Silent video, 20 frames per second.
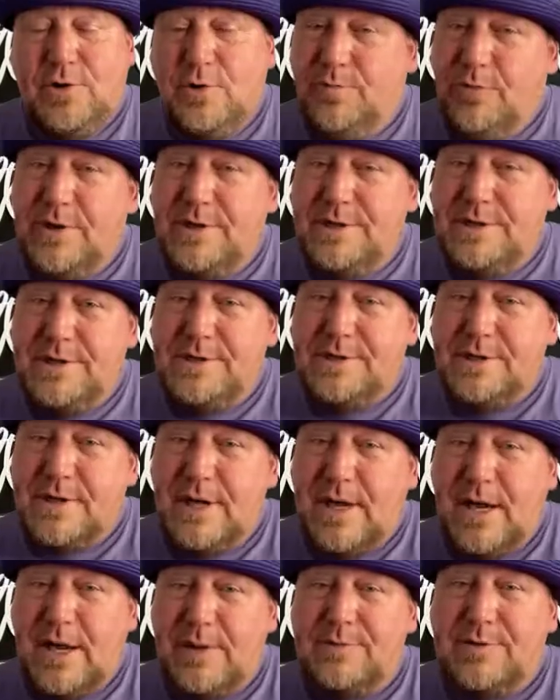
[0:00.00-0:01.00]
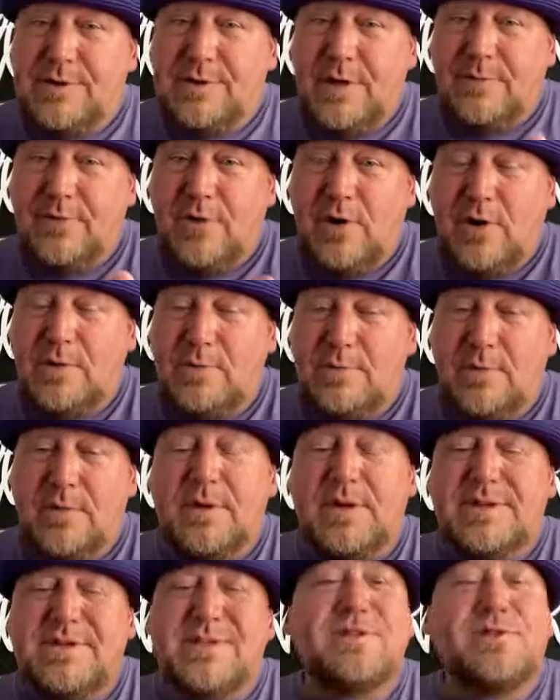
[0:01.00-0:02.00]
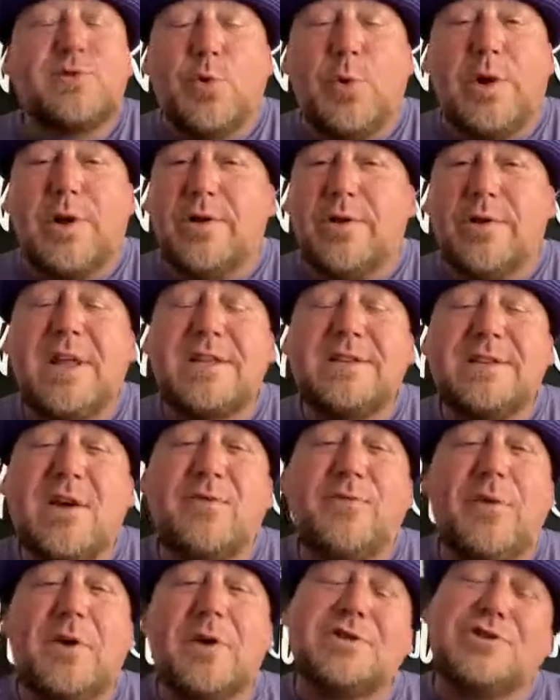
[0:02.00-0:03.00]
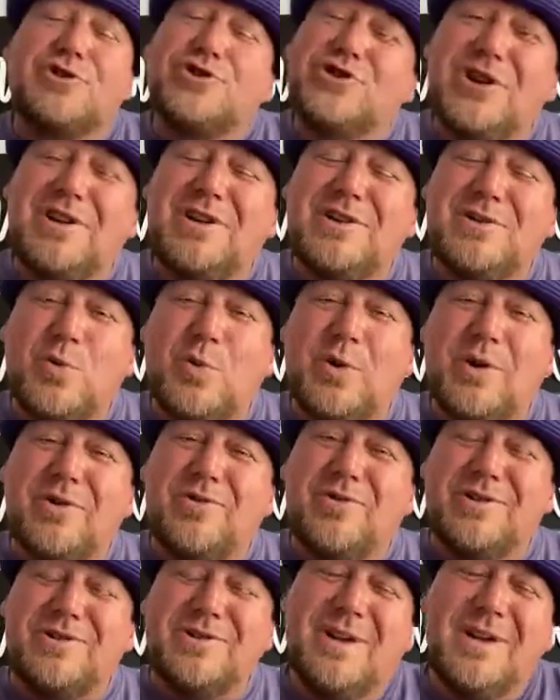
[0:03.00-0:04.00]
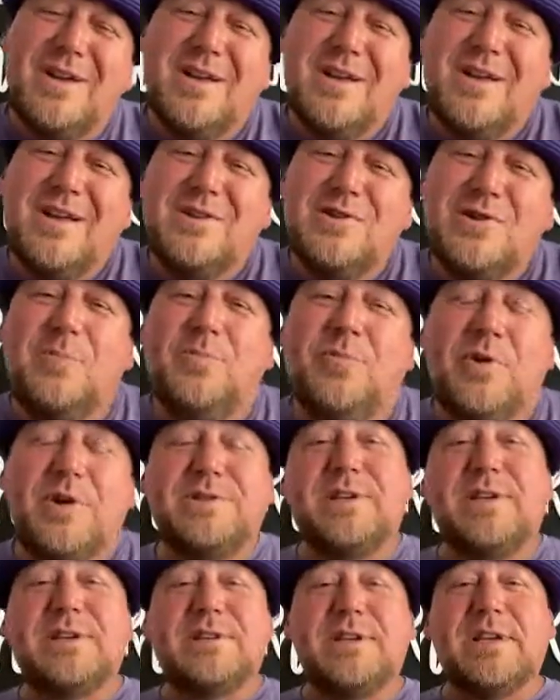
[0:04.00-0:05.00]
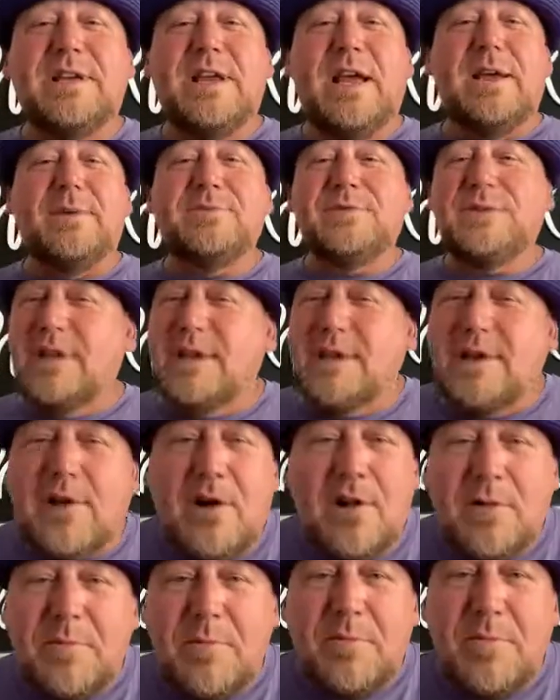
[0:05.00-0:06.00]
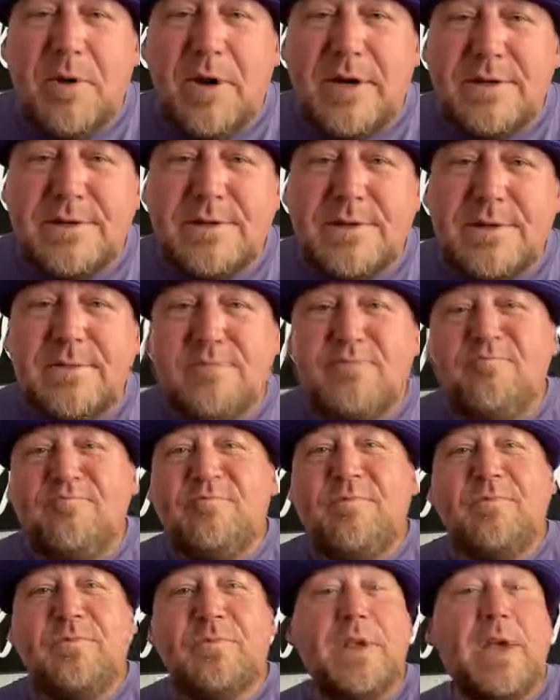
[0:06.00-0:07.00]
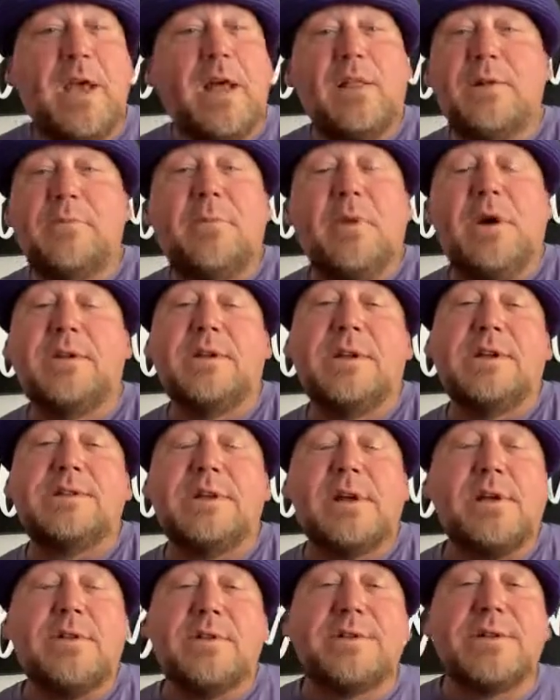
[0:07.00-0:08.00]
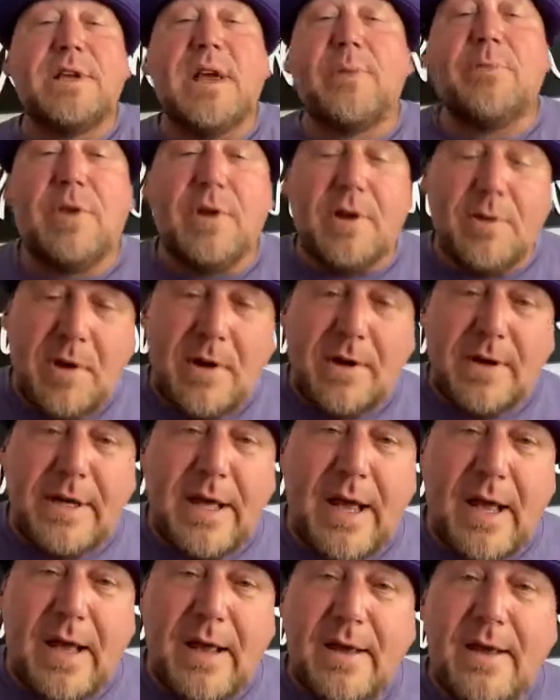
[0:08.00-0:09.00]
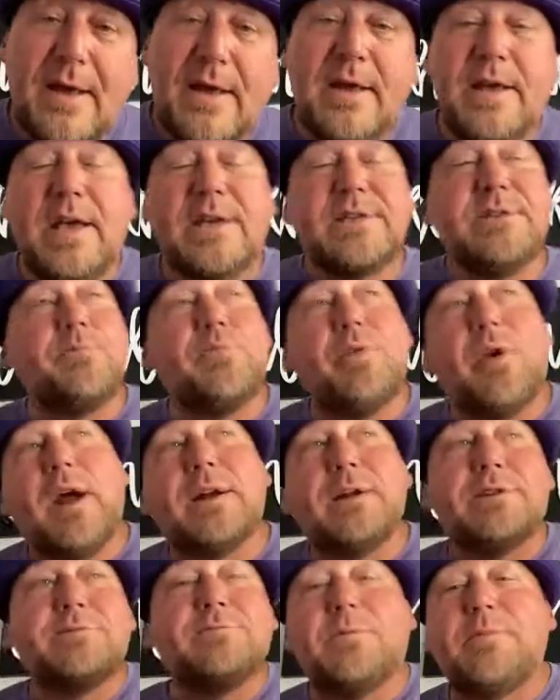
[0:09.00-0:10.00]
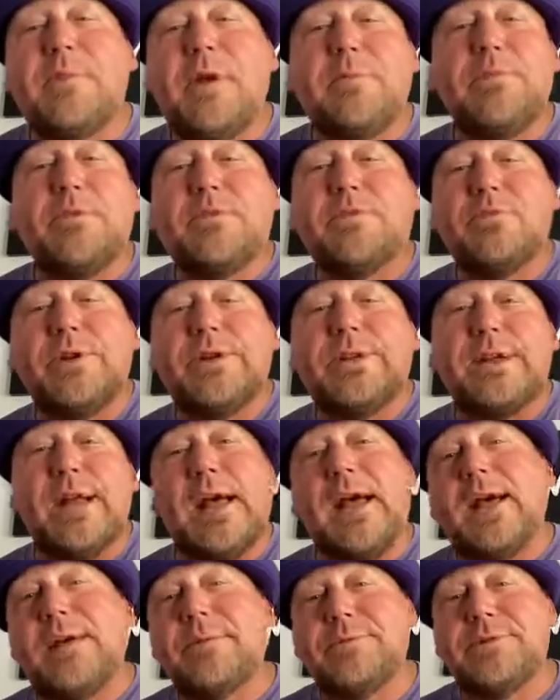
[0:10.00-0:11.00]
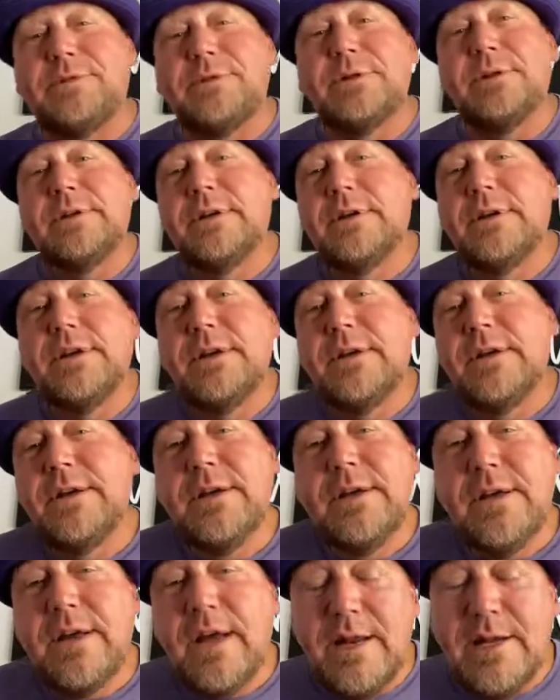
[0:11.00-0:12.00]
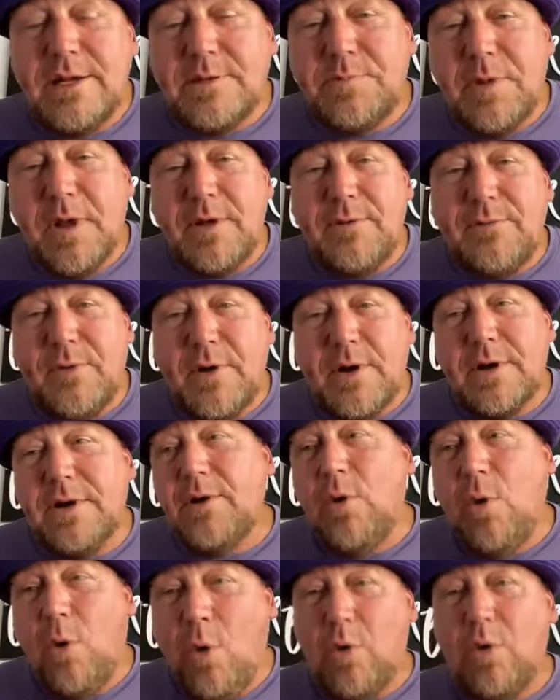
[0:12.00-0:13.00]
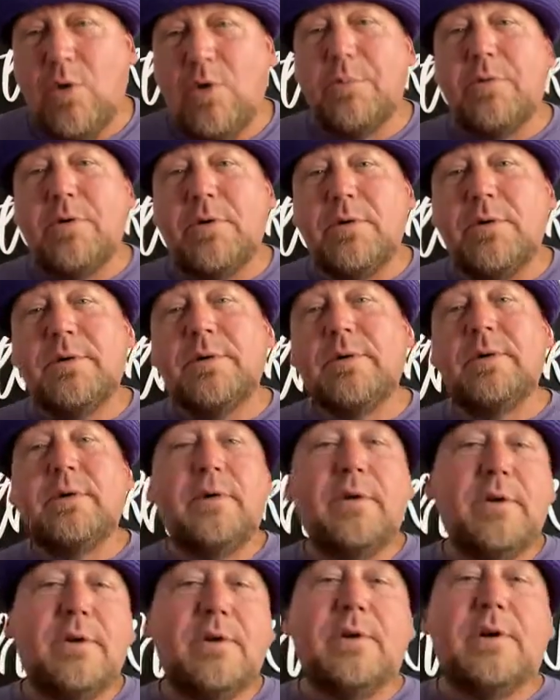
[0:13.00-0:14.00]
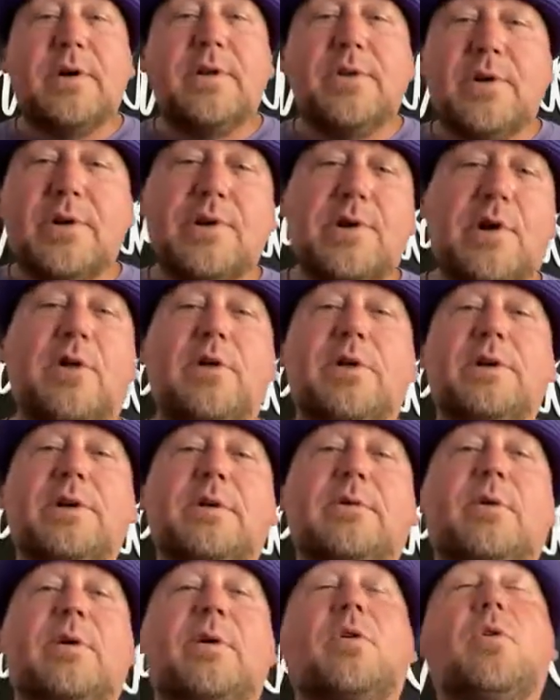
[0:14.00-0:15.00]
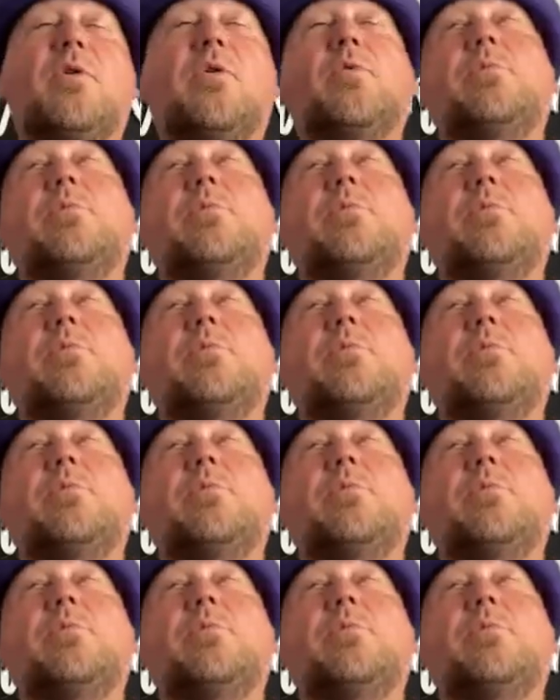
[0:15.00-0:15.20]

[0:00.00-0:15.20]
preseason games, and they've called him. This is Twitter. That's how fucking shitty Twitter is. Two preseason games, and they call him a bust. Kellen Mond, they're saying the same thing about the guy. He hasn't practiced but maybe three times, and he's played fucking horrible and they're calling it, oh